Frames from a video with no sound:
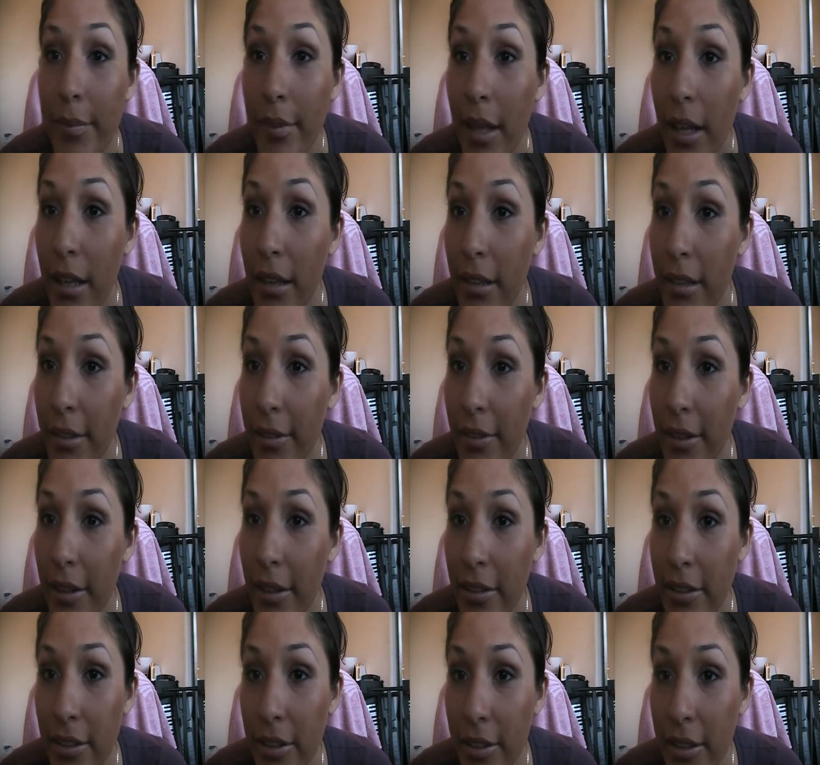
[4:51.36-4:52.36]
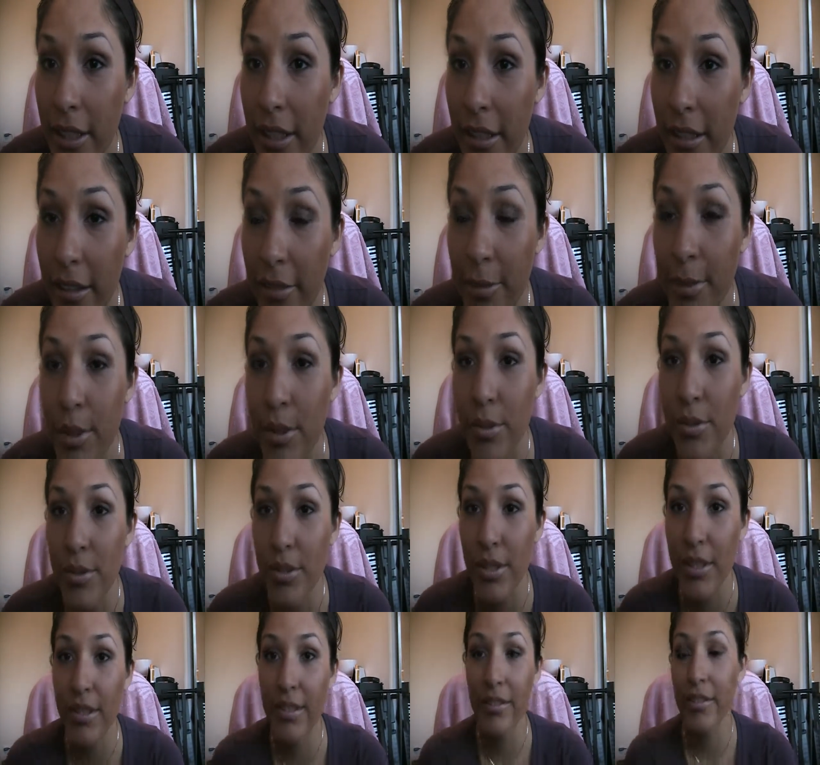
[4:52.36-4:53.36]
I love how it turned out. I've been
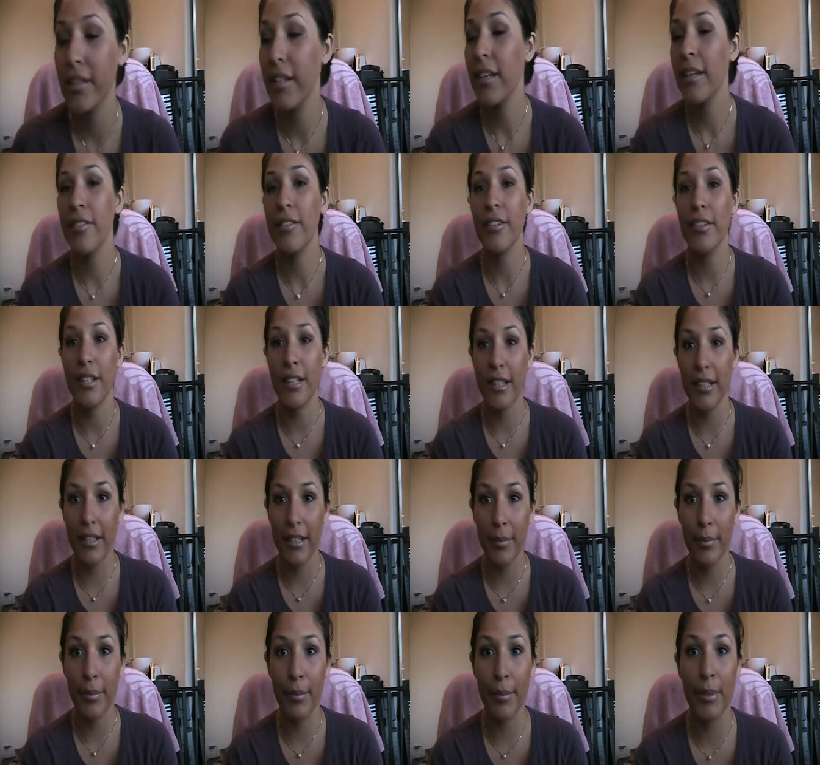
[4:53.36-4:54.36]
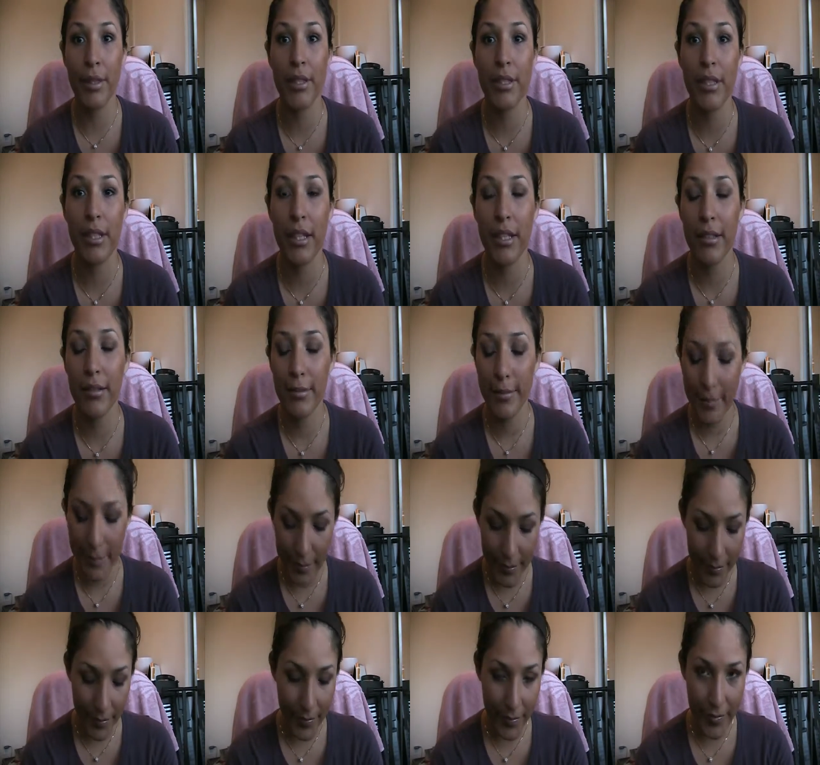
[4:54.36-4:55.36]
using it for like a couple months now.
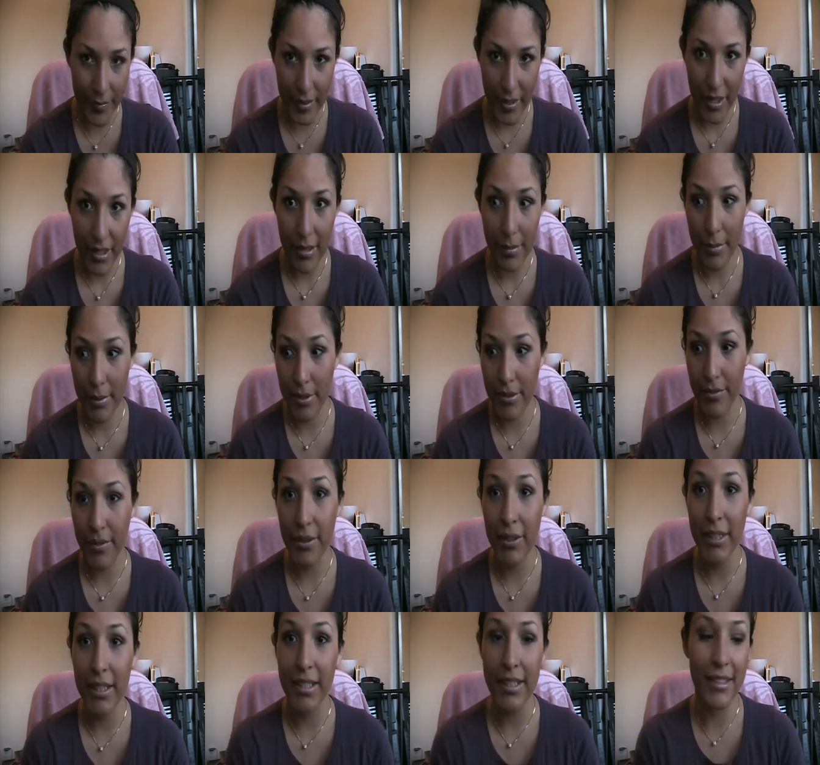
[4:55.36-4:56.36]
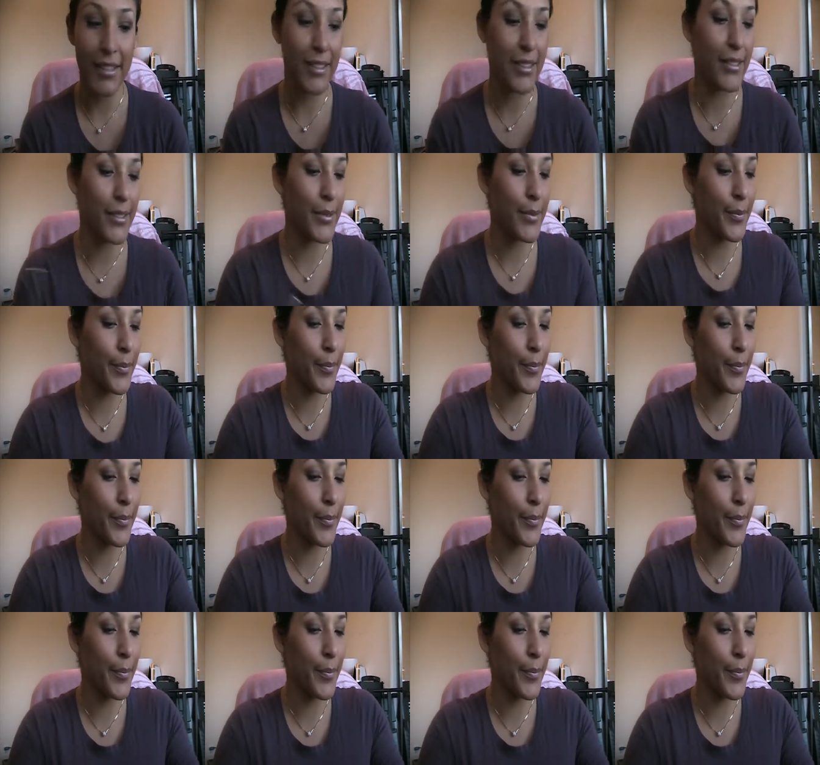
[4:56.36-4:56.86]
But it's very nice.